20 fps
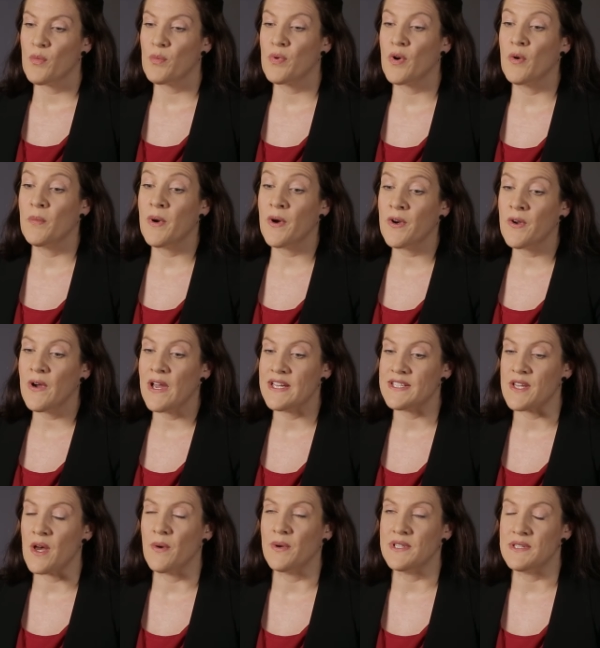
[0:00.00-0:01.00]
Pro bono
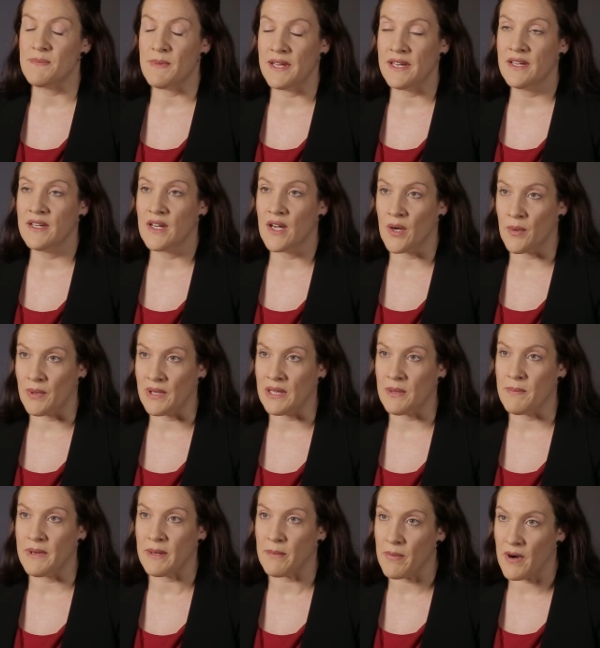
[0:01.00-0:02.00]
has always been a really
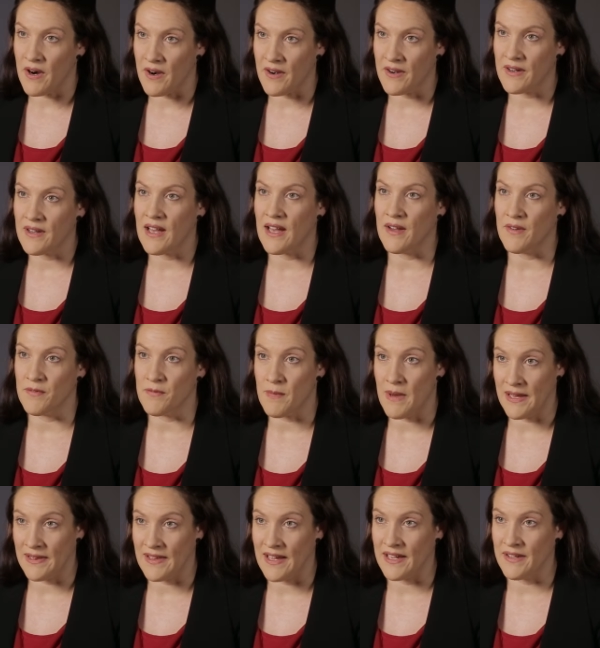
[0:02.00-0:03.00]
big part of
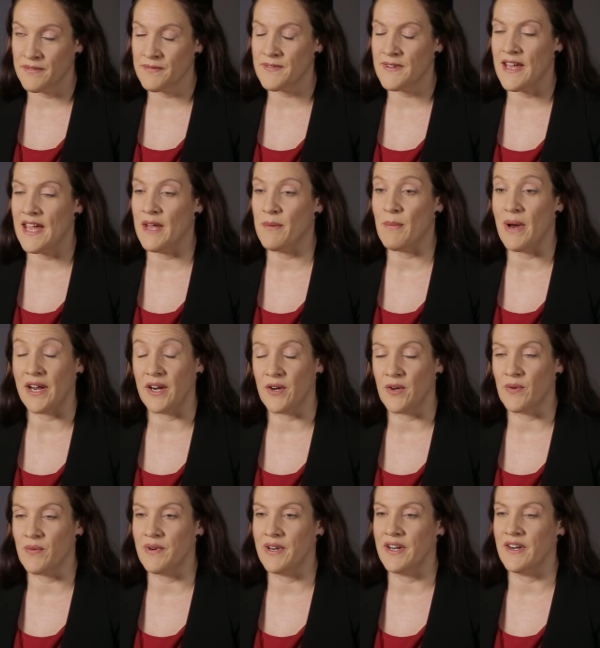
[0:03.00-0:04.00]
my life and my
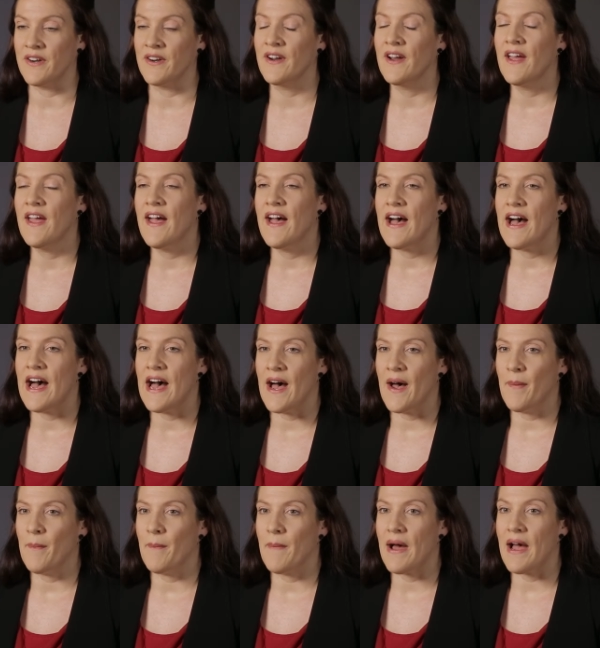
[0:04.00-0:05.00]
career.
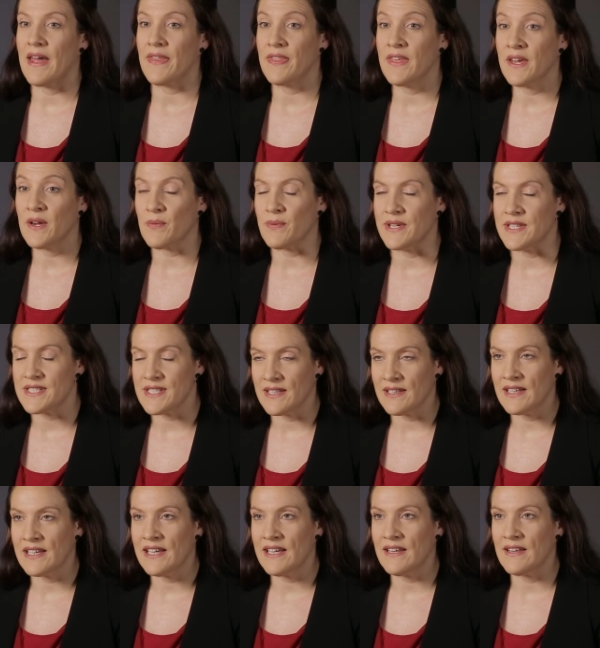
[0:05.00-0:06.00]
I think
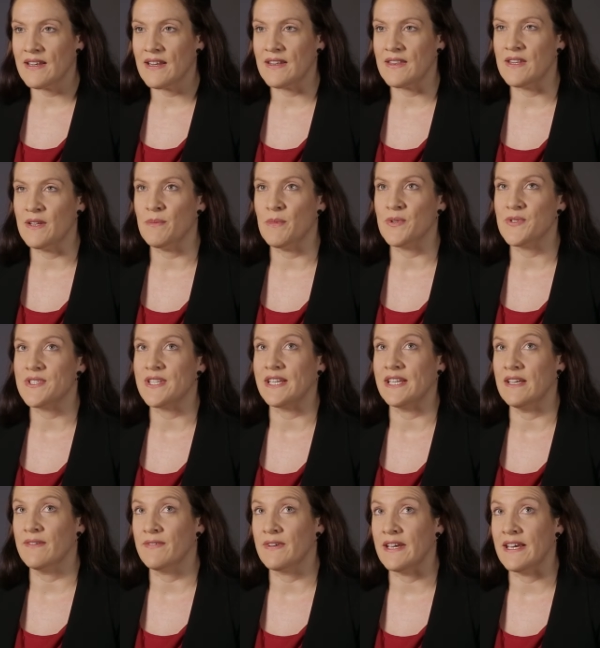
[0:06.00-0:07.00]
recently the most
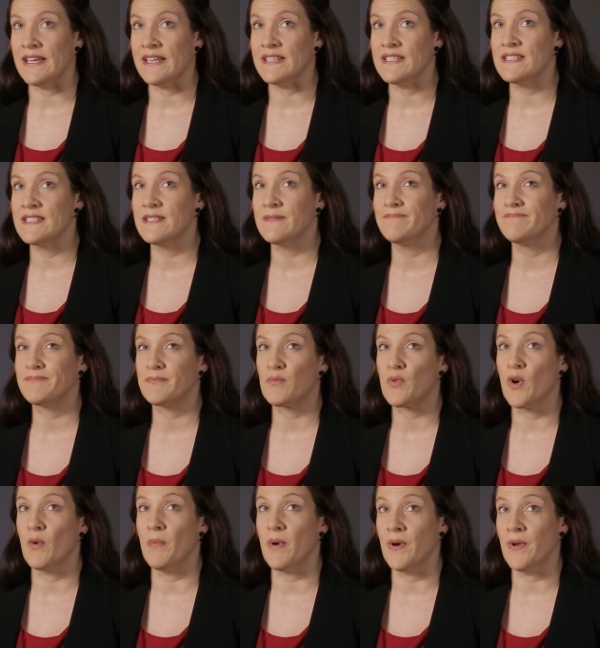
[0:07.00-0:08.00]
significant
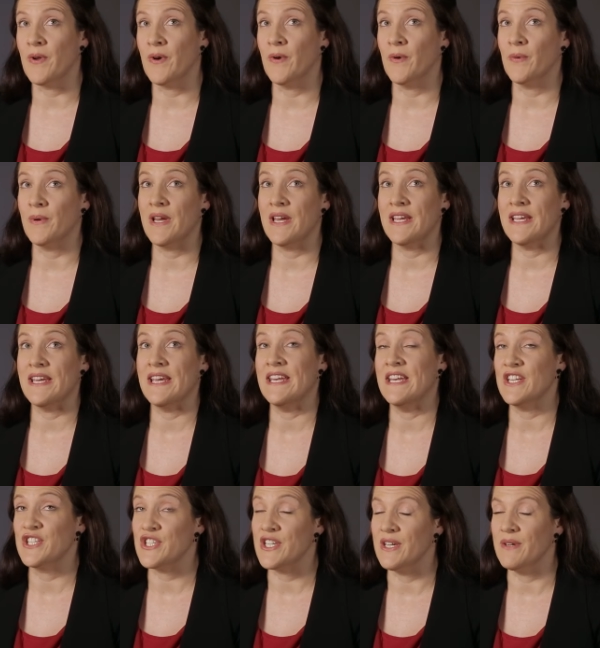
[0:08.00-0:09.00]
pro bono
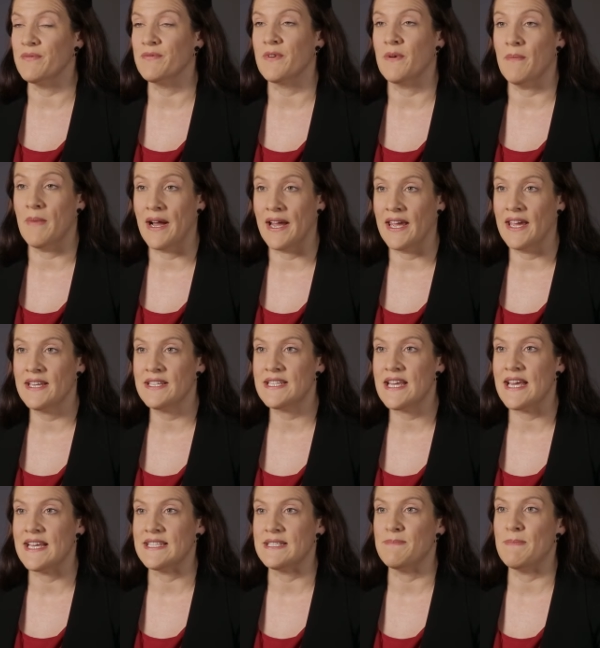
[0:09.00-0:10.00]
initiative from my end
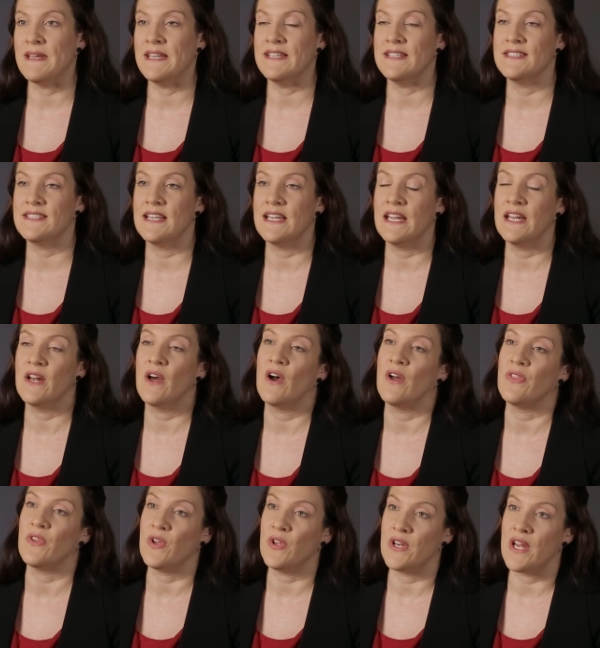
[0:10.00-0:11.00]
has been sitting
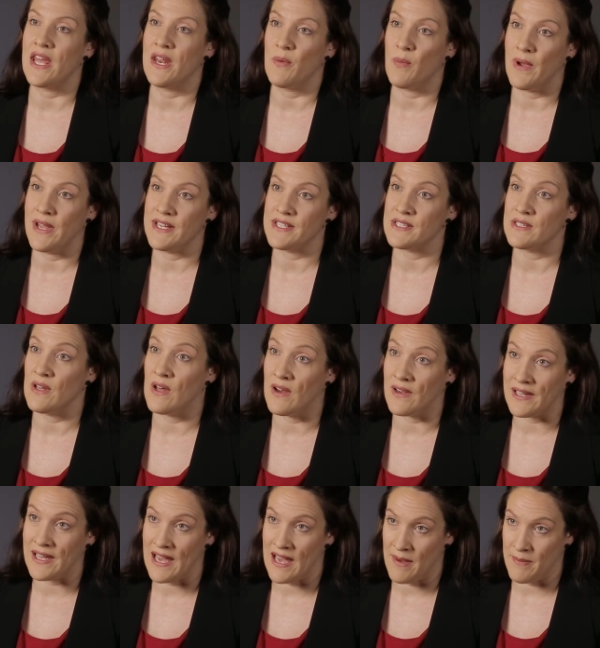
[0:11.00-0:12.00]
on the United Way's
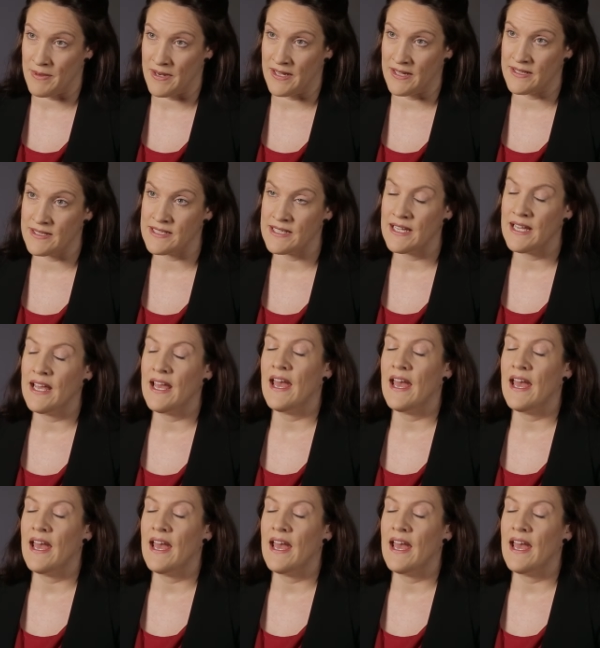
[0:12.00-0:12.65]
law cabinet.